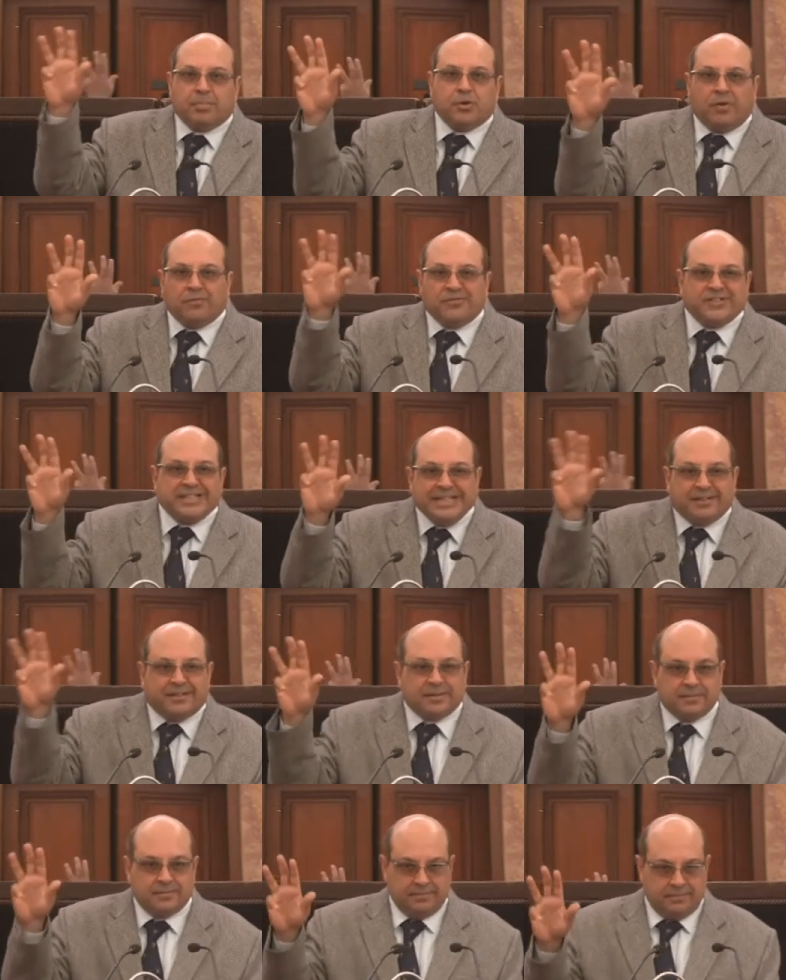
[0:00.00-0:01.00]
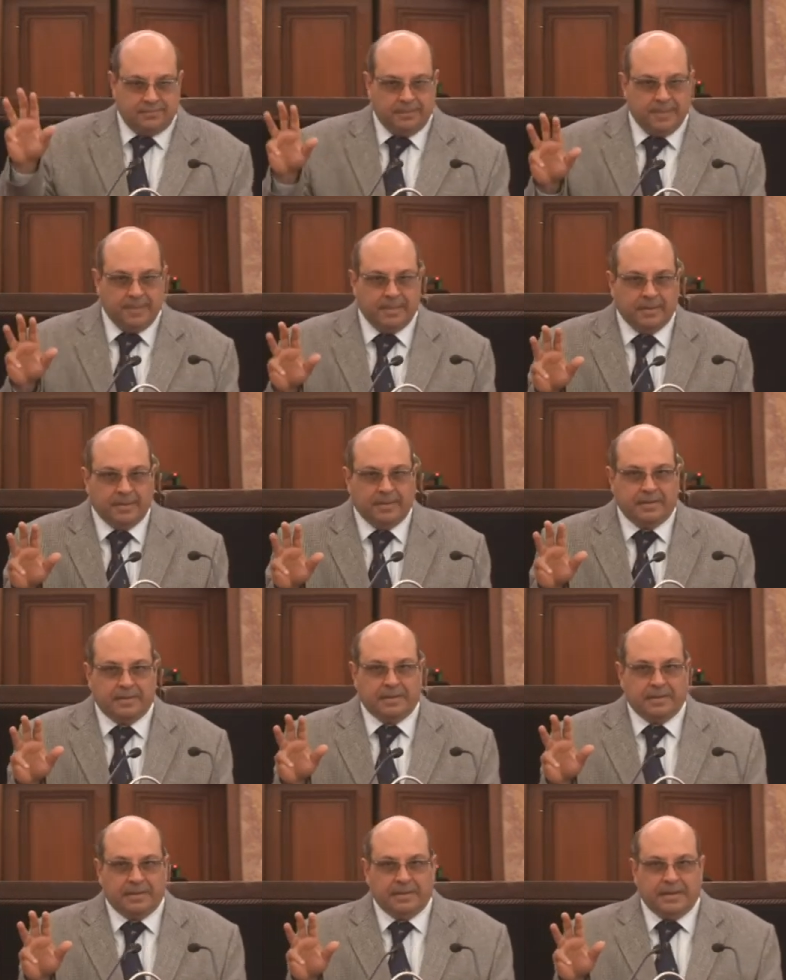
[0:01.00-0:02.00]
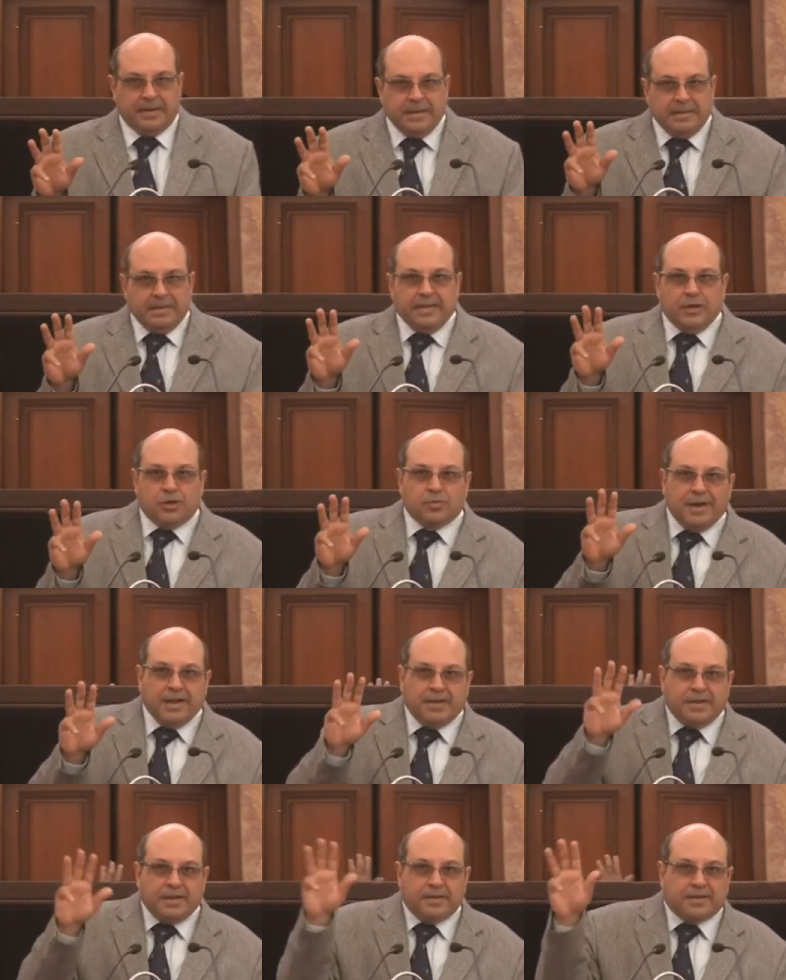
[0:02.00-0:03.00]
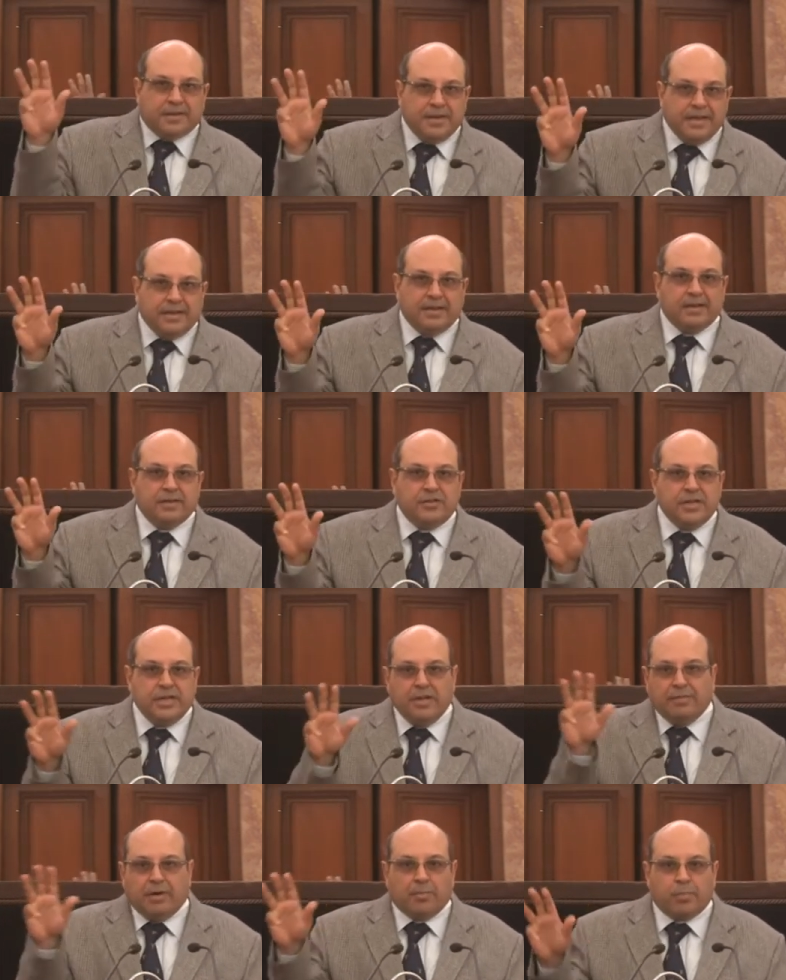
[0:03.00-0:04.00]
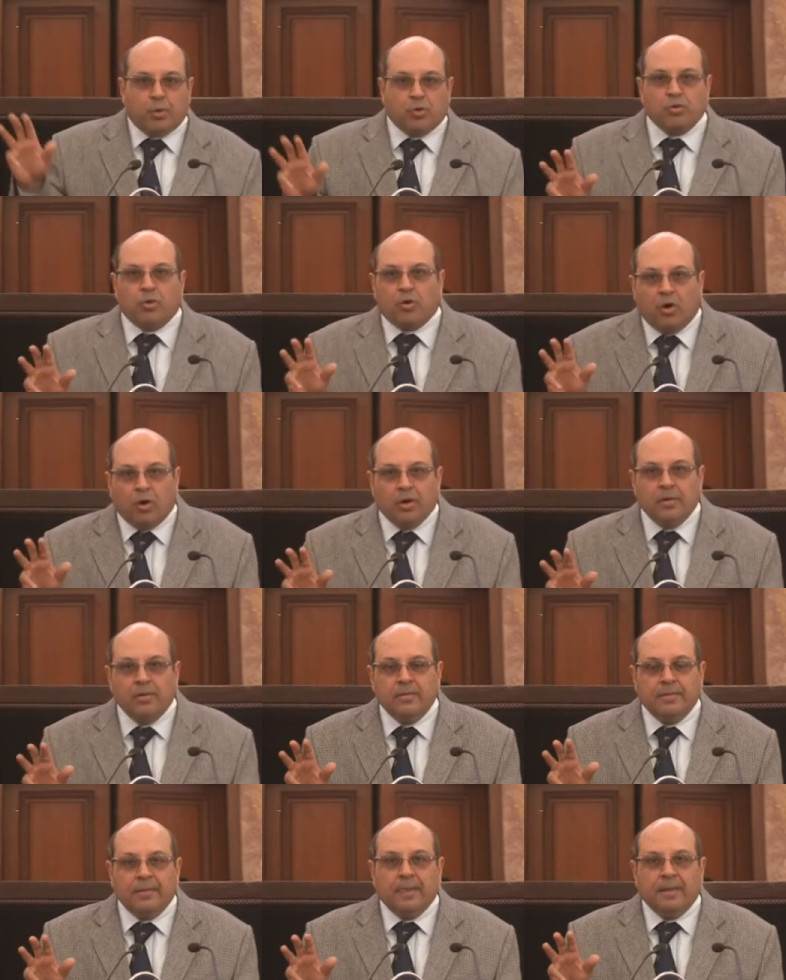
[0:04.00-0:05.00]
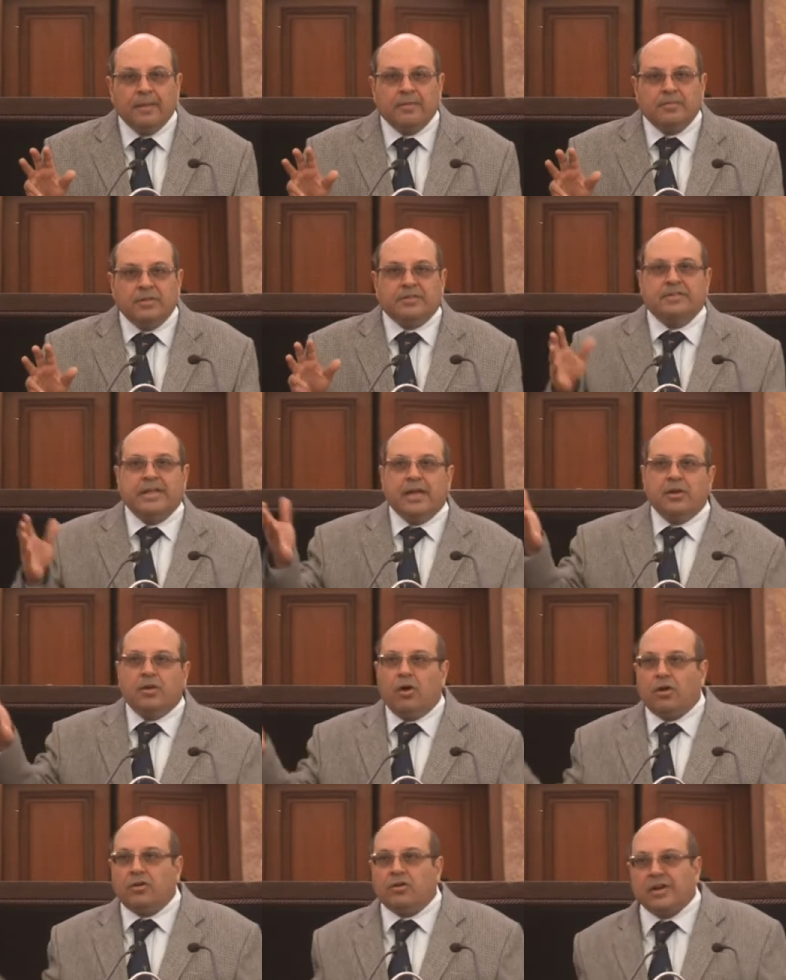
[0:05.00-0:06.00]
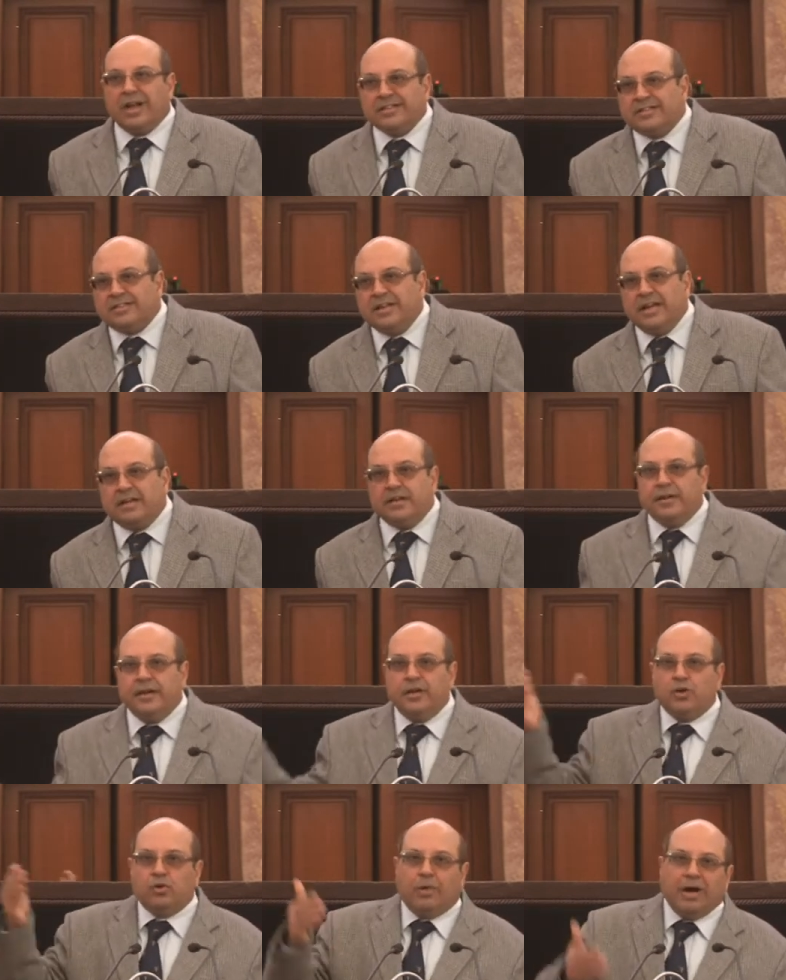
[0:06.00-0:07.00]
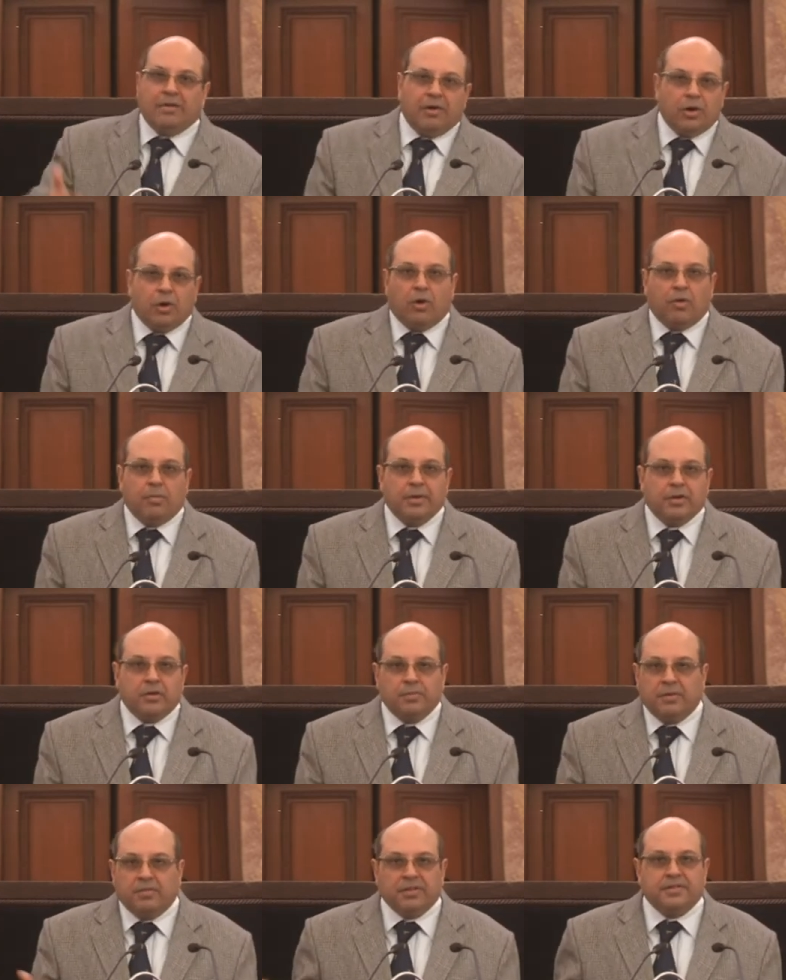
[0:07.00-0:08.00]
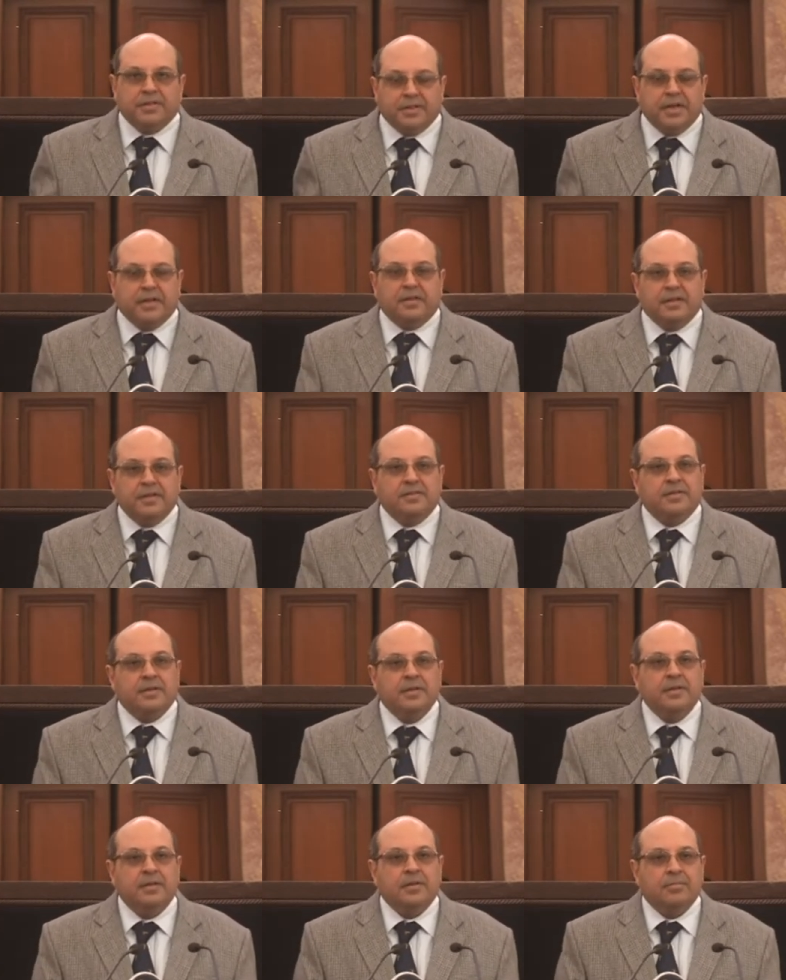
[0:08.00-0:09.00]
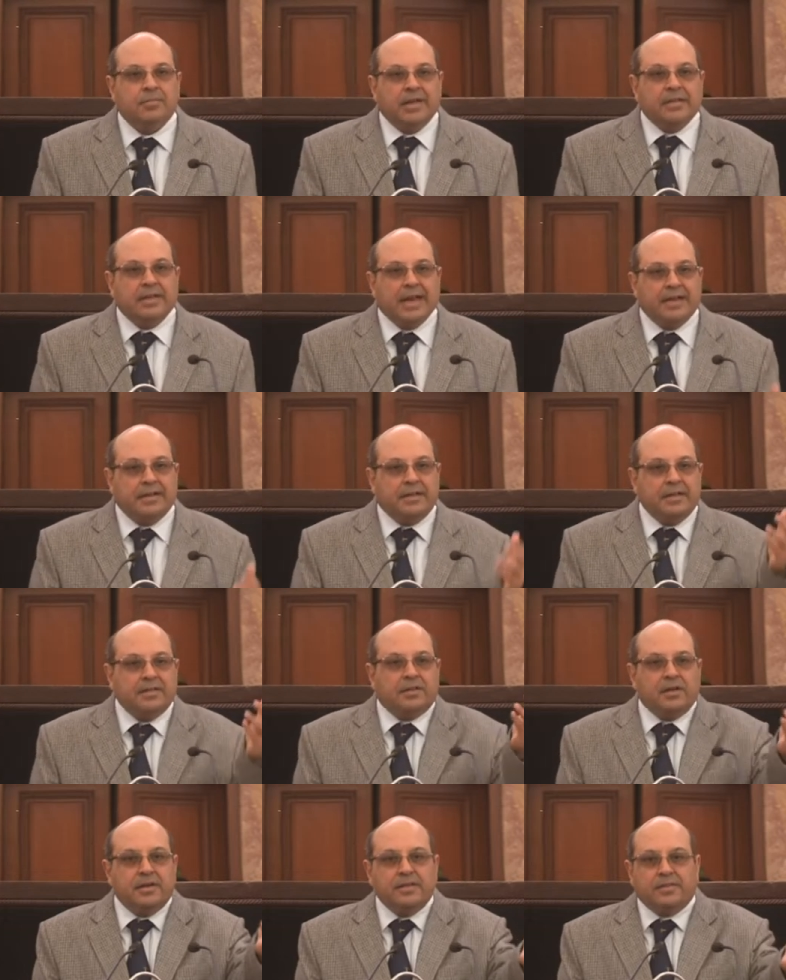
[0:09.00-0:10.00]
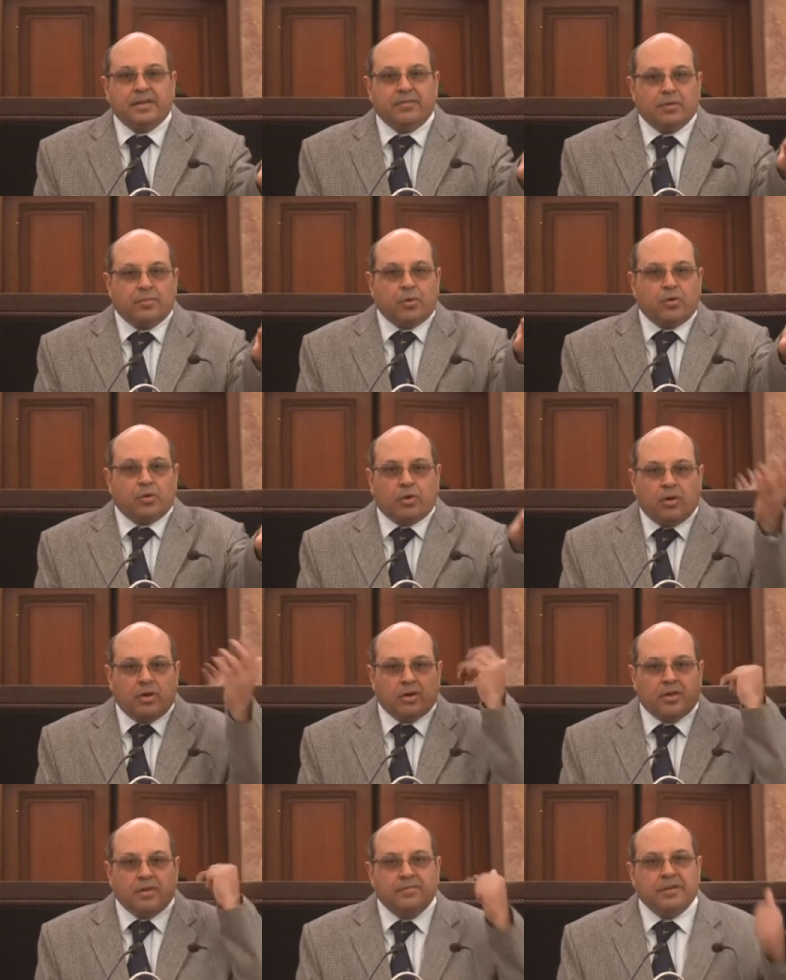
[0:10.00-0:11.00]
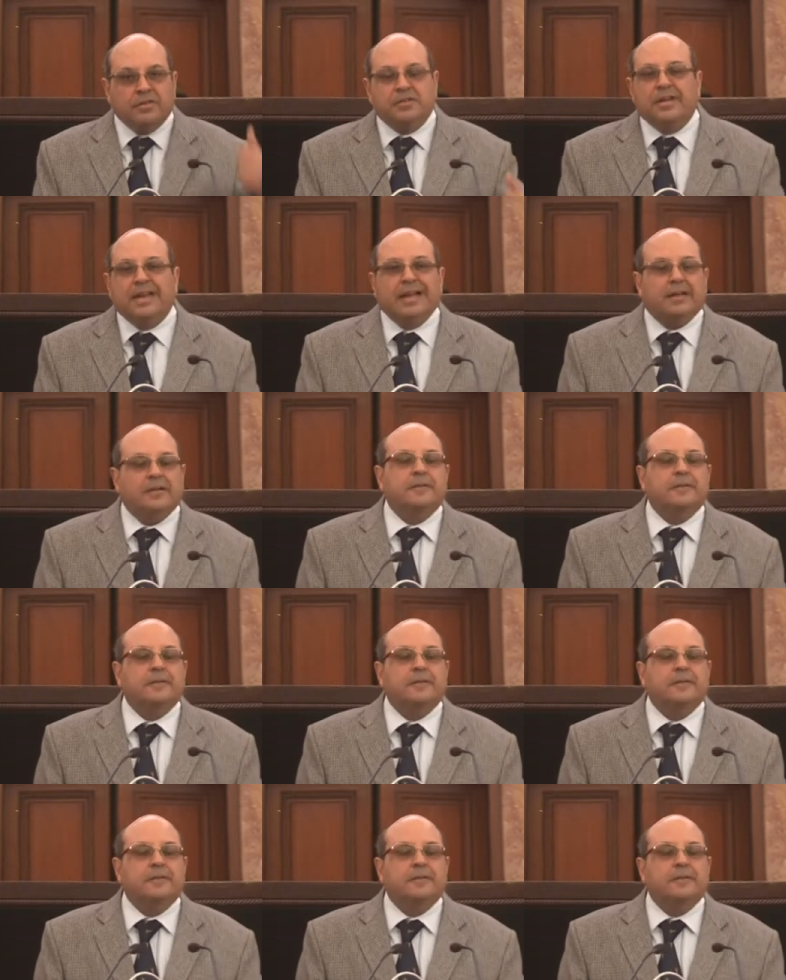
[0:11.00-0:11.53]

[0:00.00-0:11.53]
of seat in the 23 Geneva Protocol, which then got translated into our law, because we were signatories, by the 1937 Protocol Convention Act.